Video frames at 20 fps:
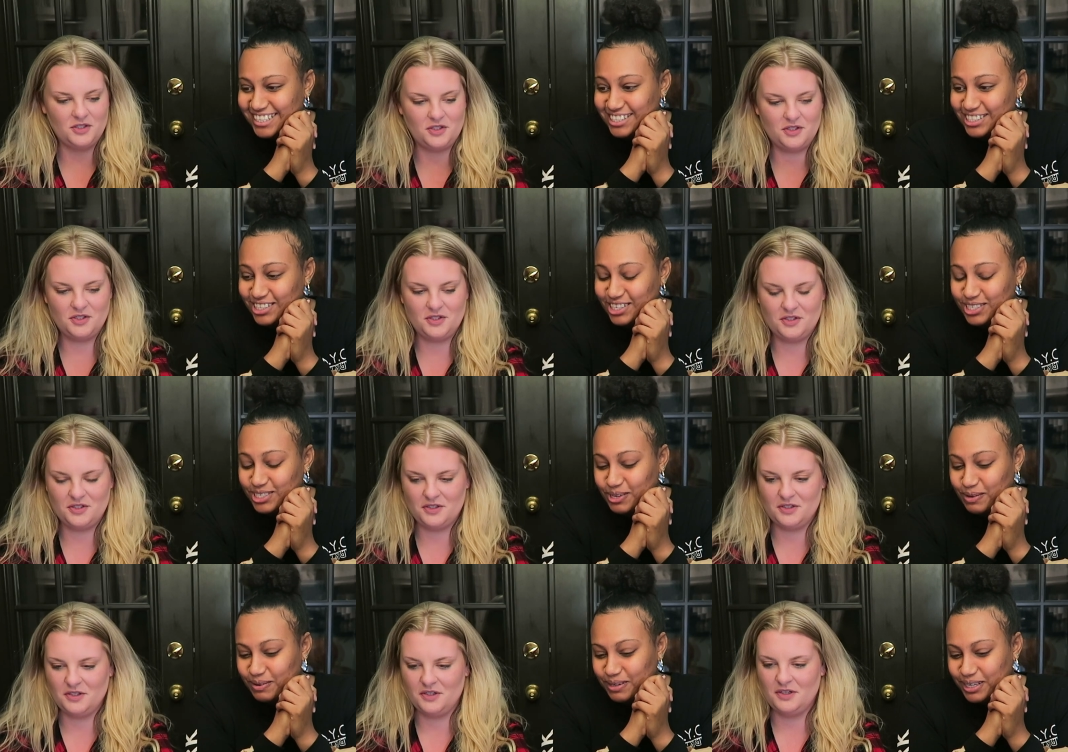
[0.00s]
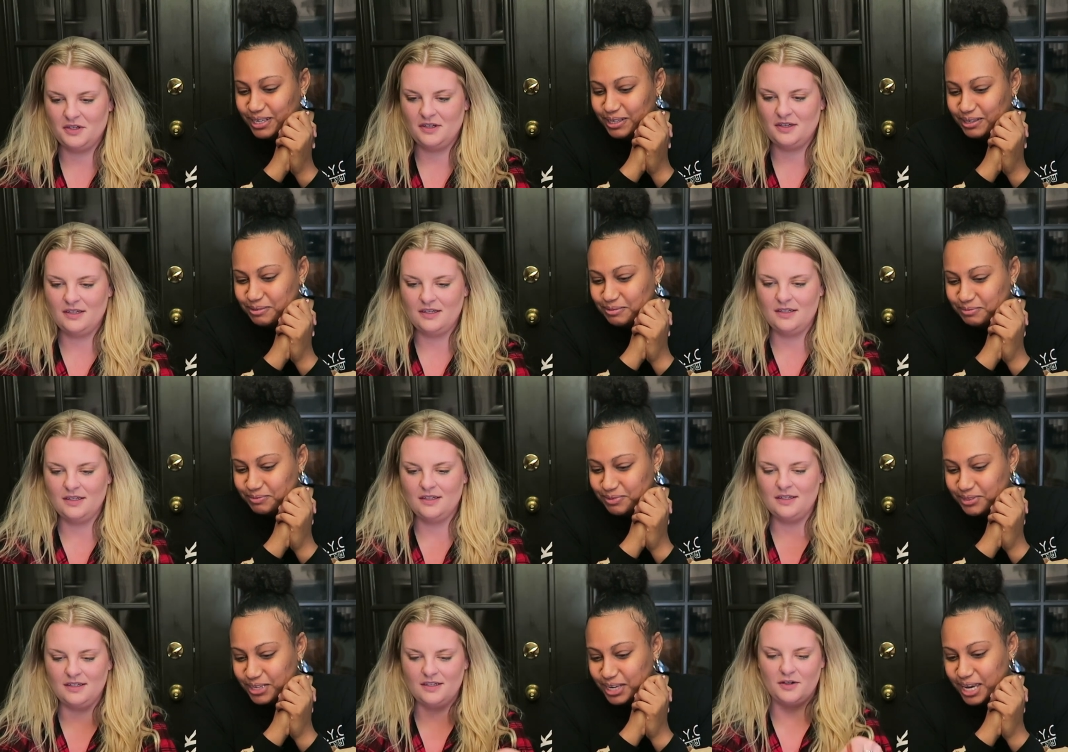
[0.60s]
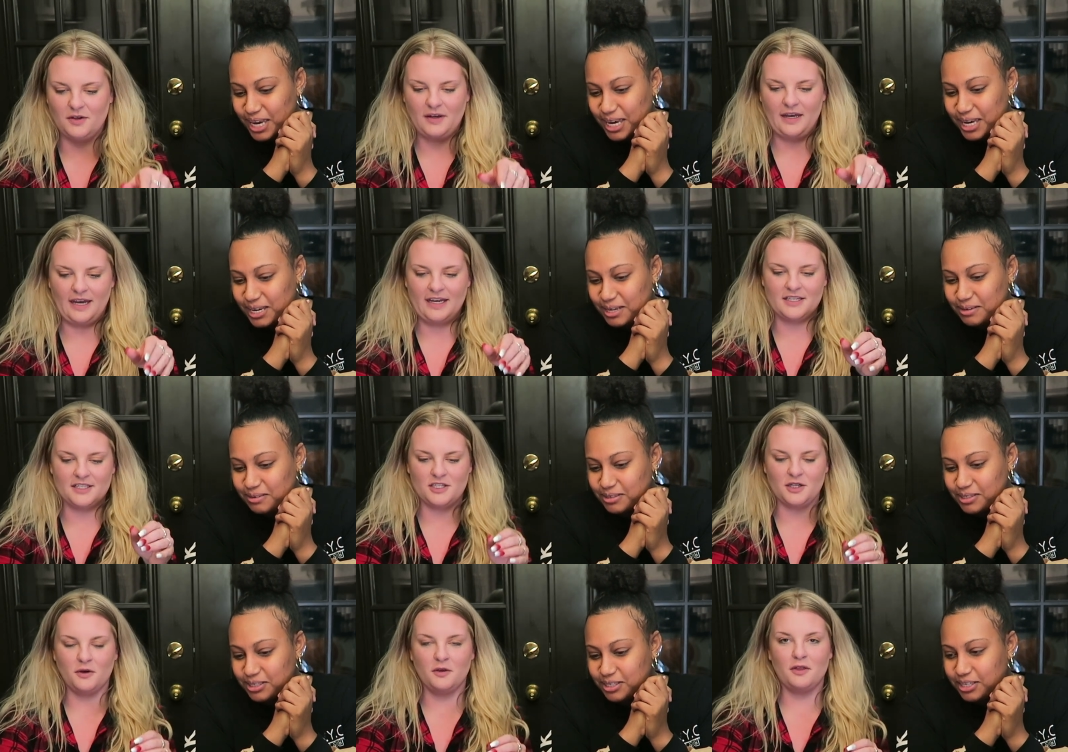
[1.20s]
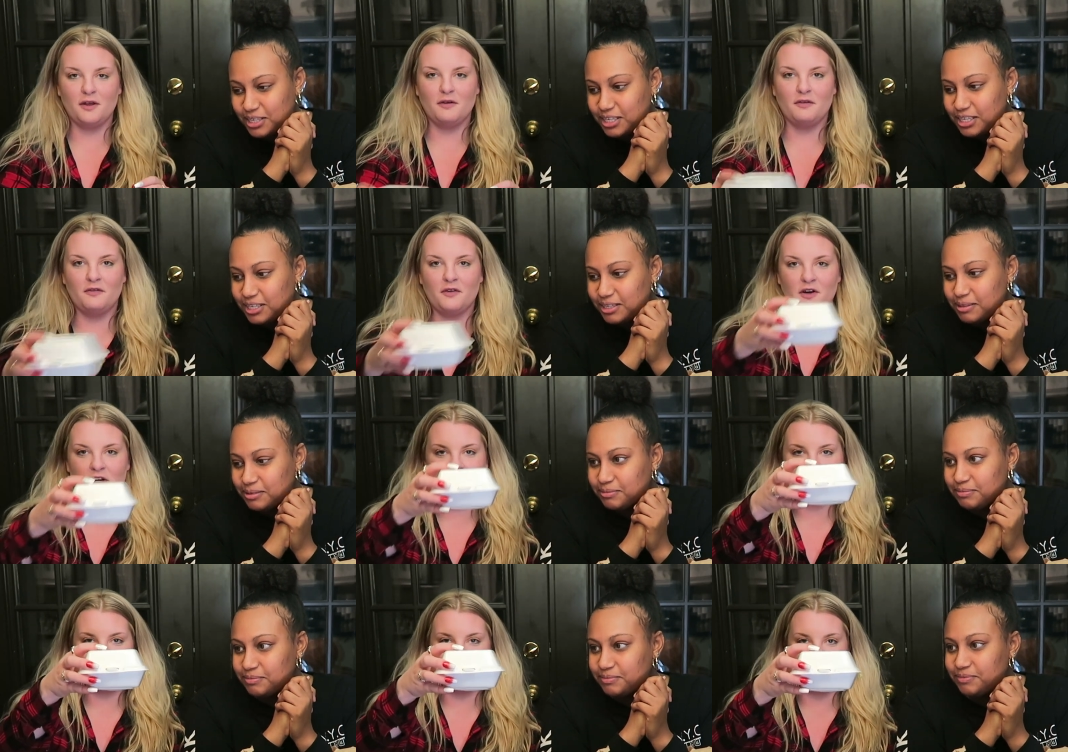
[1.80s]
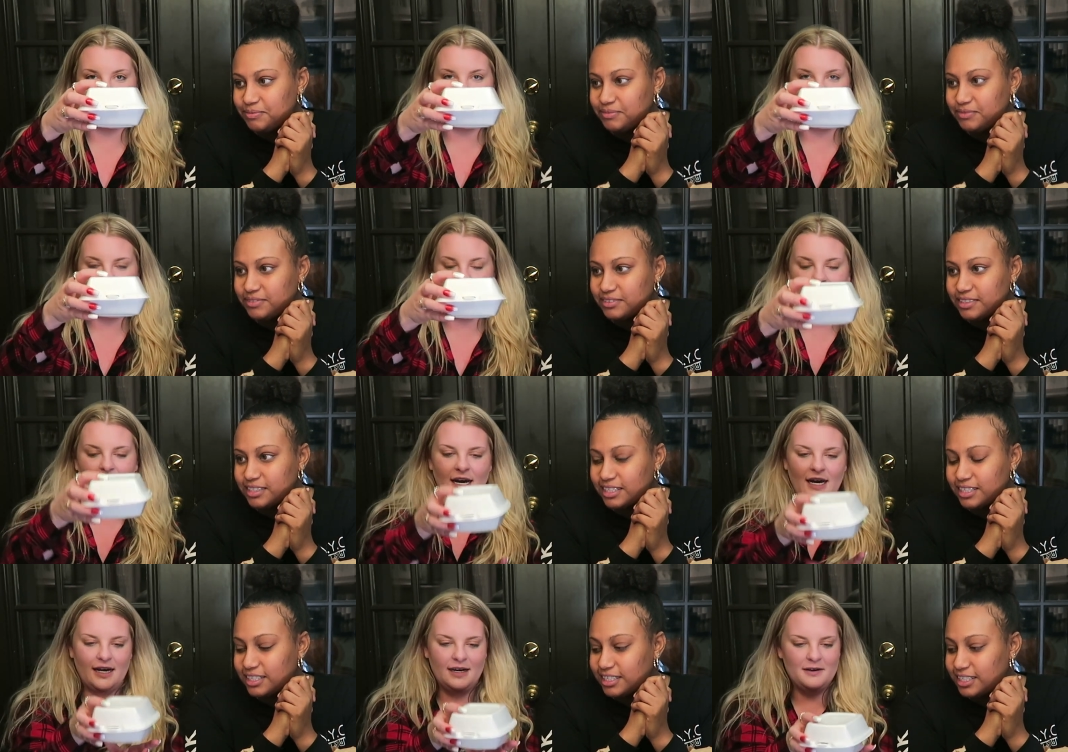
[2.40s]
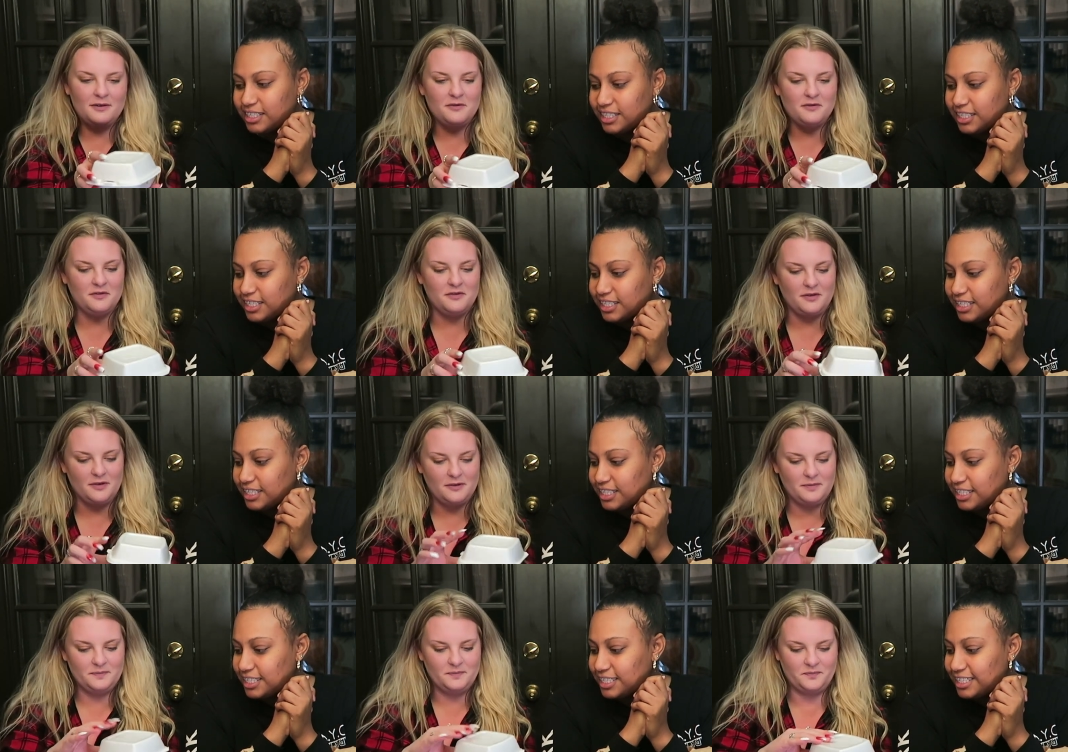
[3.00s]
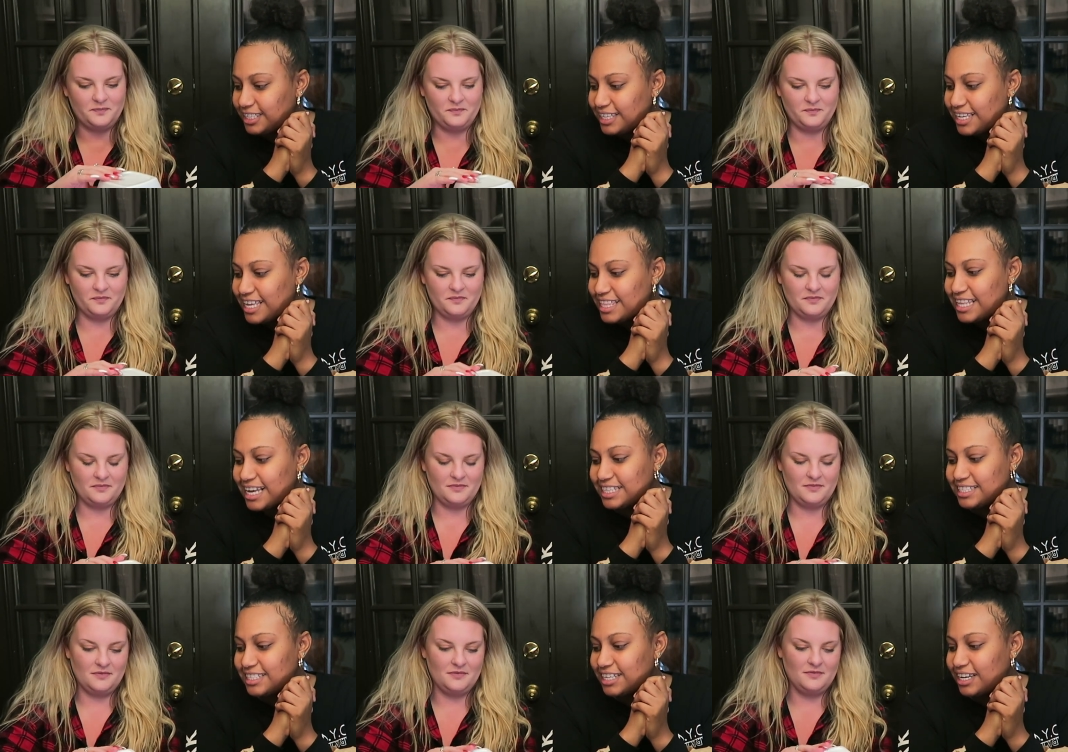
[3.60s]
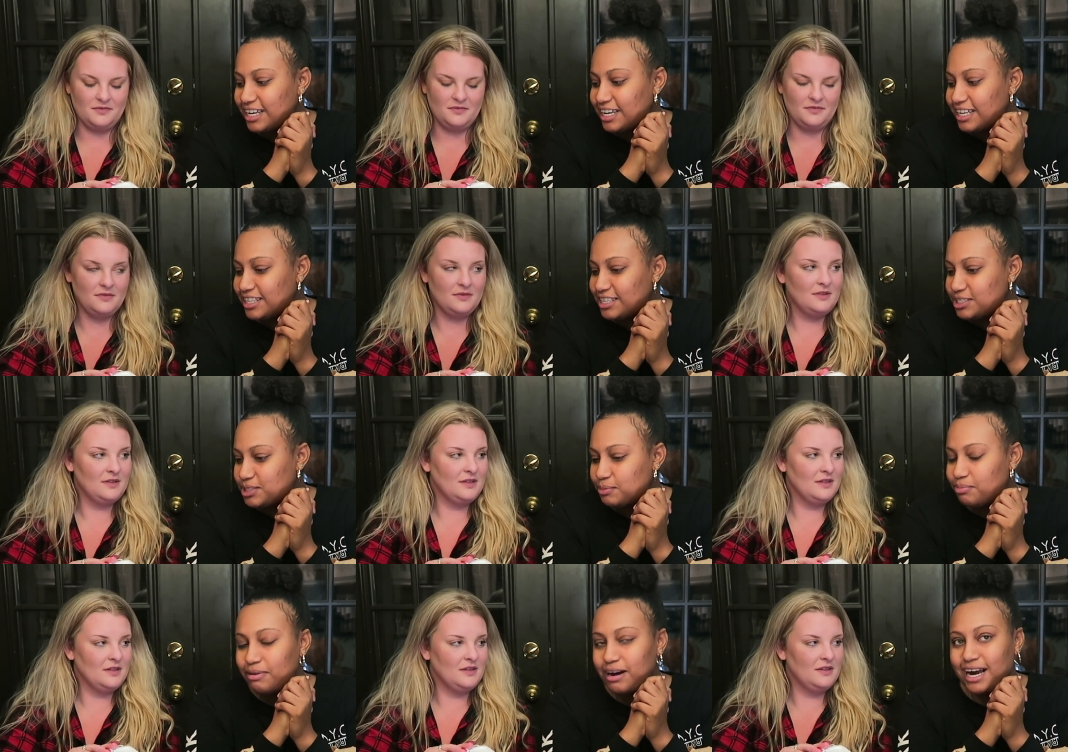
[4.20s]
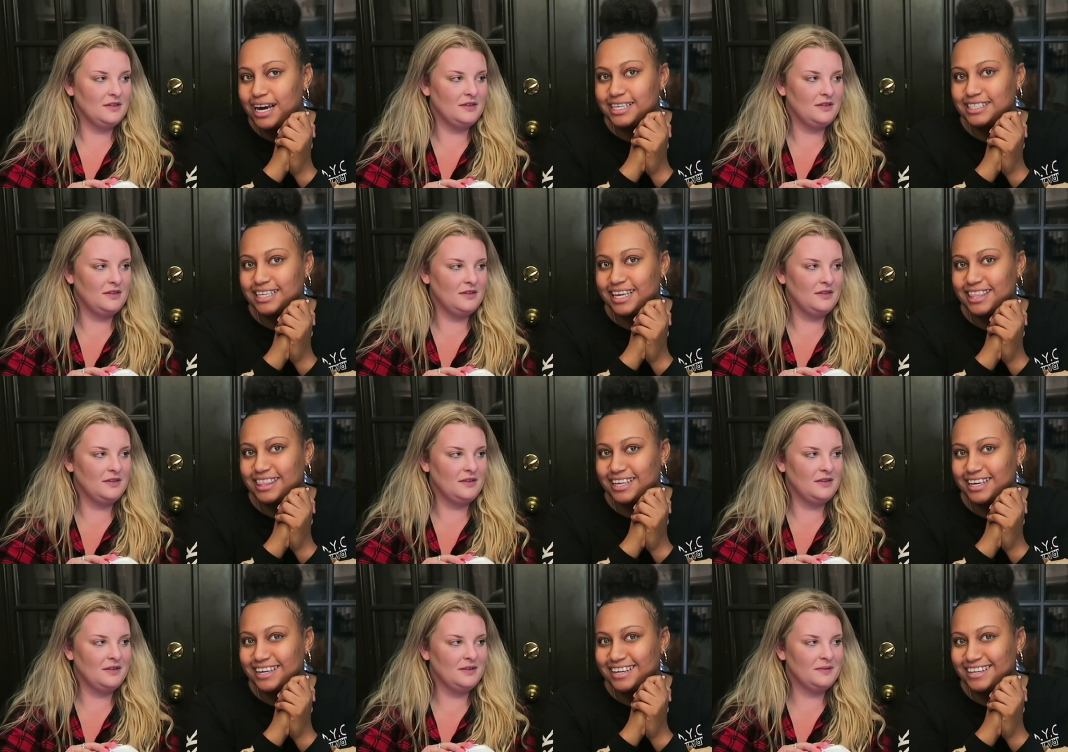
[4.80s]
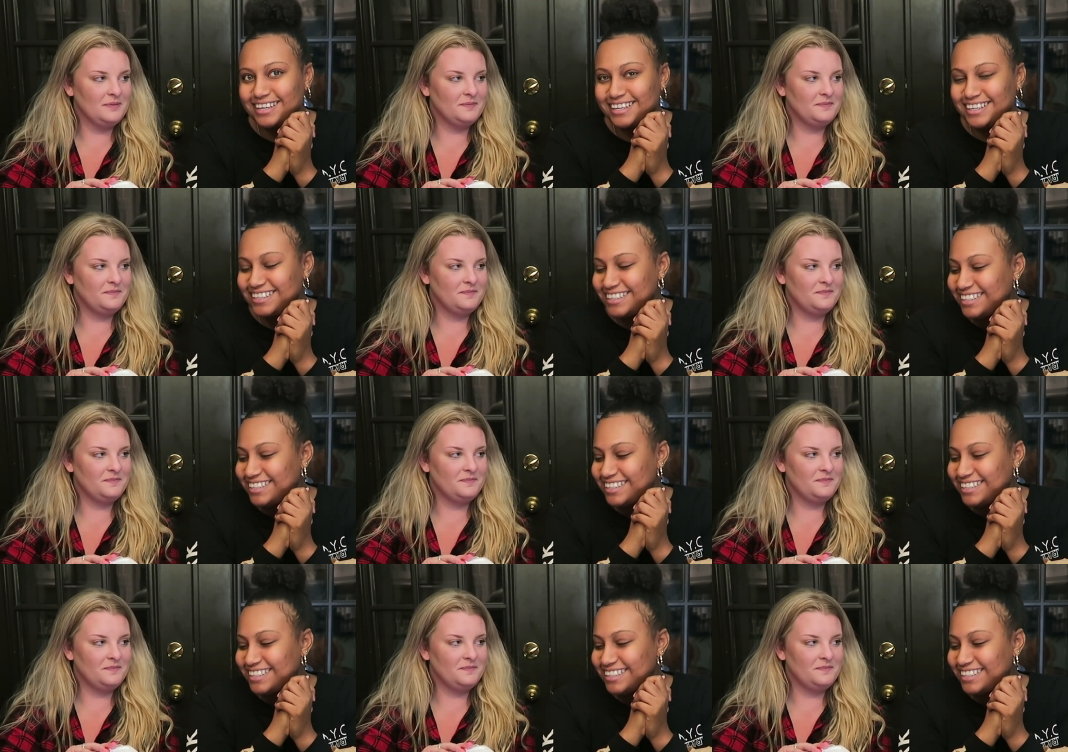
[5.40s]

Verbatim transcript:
Speaker 1: This looks so good. Okay. okay.
Speaker 2: so the first thing we have.
Speaker 1: That's uh, the surprise, I think.